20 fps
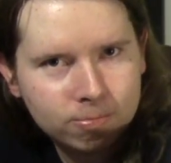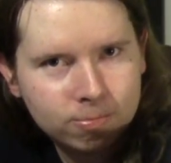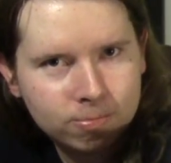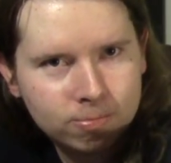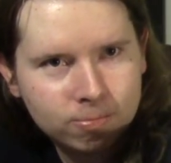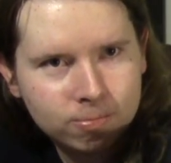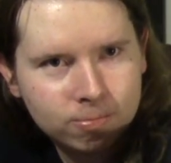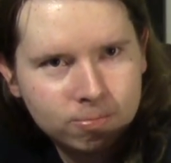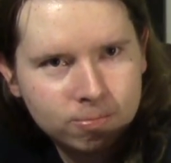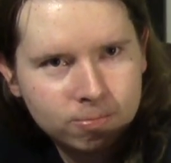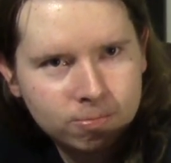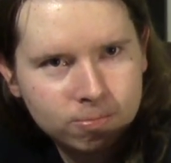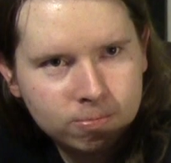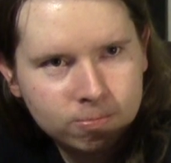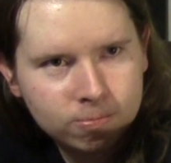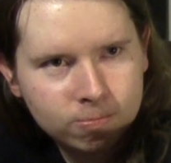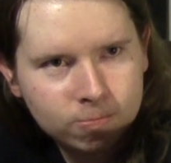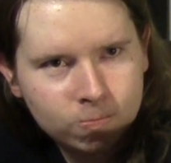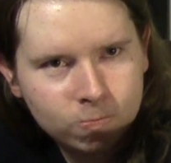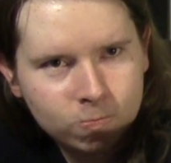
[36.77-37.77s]

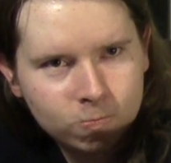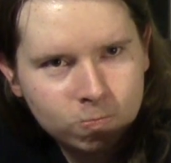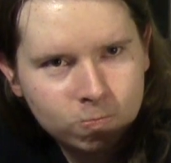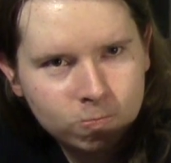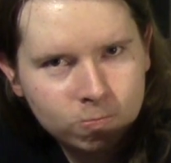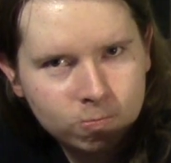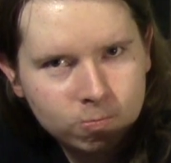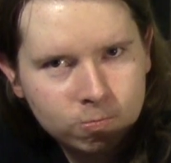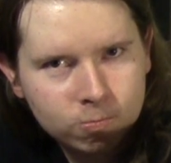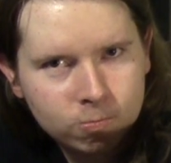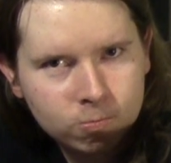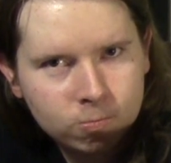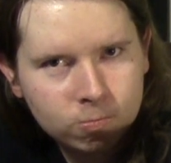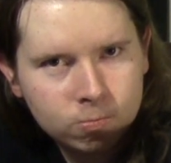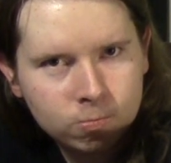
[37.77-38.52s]
Nobody speaks.